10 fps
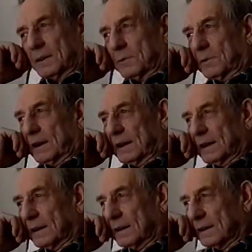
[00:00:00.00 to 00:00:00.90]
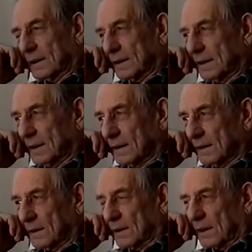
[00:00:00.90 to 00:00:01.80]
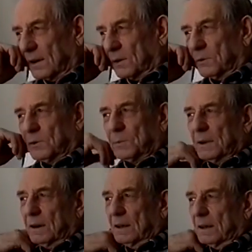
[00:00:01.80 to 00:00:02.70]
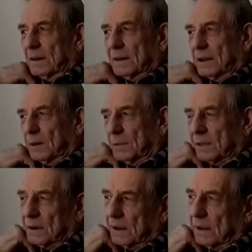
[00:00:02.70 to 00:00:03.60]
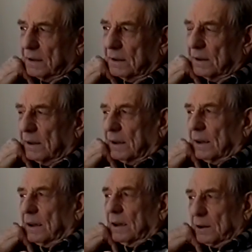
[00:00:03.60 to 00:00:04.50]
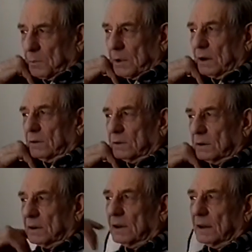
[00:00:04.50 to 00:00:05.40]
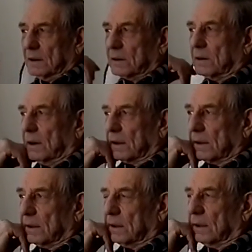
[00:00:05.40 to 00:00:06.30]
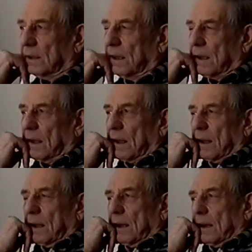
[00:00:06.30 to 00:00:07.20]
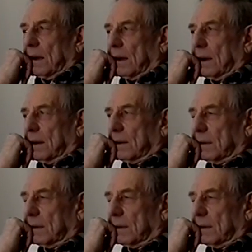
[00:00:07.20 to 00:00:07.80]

we did, and we spent a lot of time at the lake and the mound and the creek. Let's